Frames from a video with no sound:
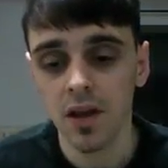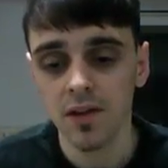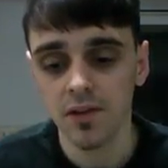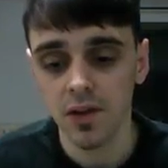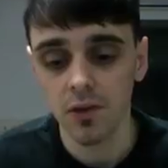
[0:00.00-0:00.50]

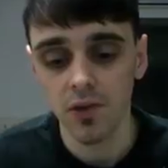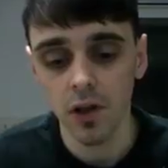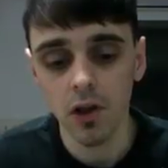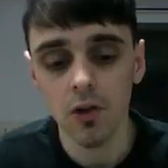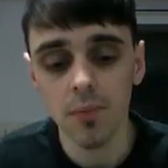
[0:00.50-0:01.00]
so there was a
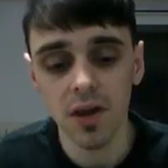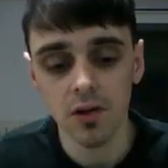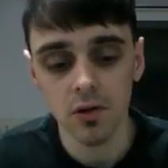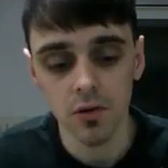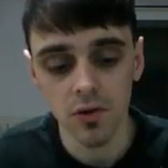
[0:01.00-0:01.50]
lot of
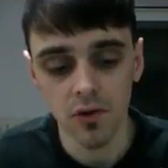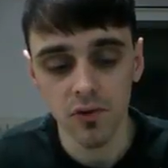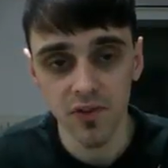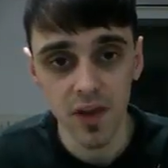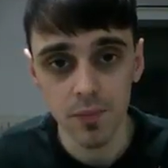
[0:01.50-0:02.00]
medical or
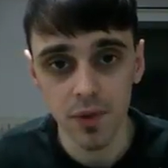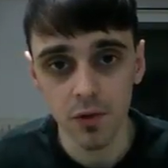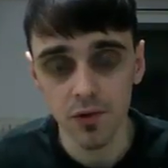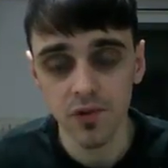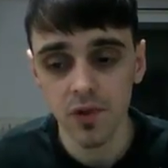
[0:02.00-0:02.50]
vet
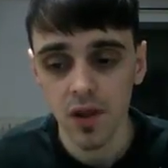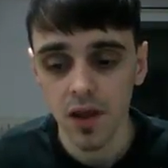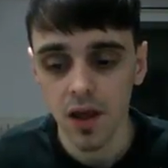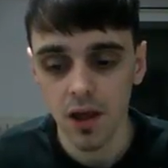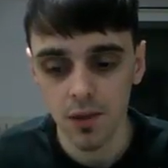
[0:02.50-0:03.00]
bills
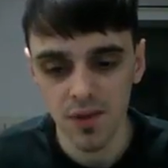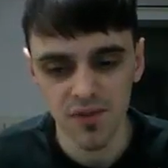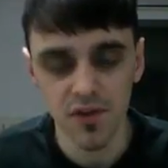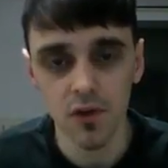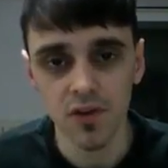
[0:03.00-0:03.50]

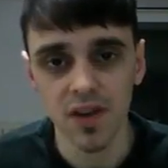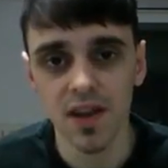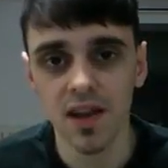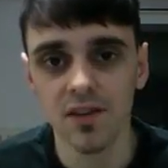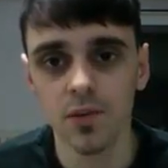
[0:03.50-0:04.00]
involved in
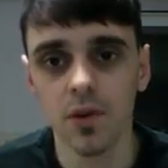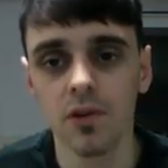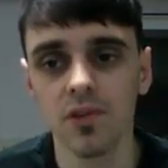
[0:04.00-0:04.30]
that as well.